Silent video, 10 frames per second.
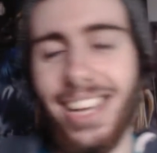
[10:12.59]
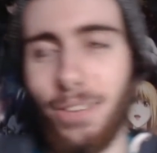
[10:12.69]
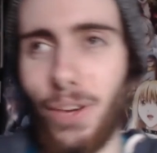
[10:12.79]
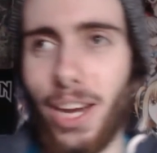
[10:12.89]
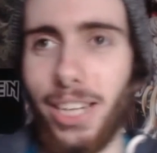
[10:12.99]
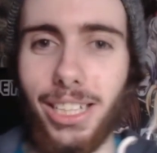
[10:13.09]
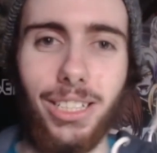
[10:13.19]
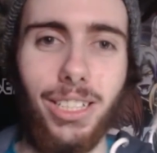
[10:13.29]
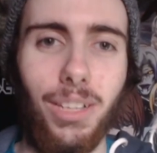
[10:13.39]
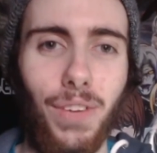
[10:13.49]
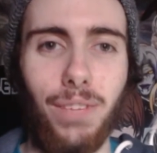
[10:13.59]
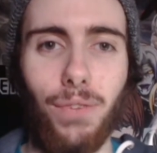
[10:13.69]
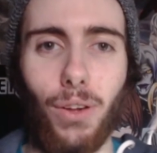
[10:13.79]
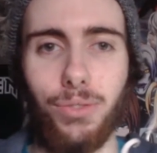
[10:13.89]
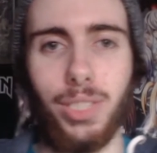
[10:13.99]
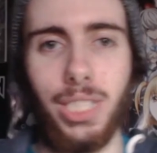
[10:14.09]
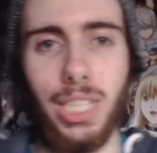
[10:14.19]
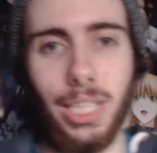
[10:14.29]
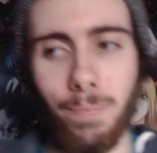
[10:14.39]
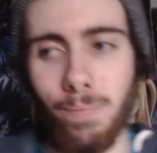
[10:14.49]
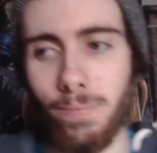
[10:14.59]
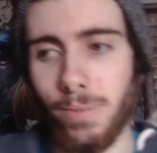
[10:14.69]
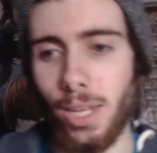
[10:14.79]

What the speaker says: if the confetti falls from the ceiling.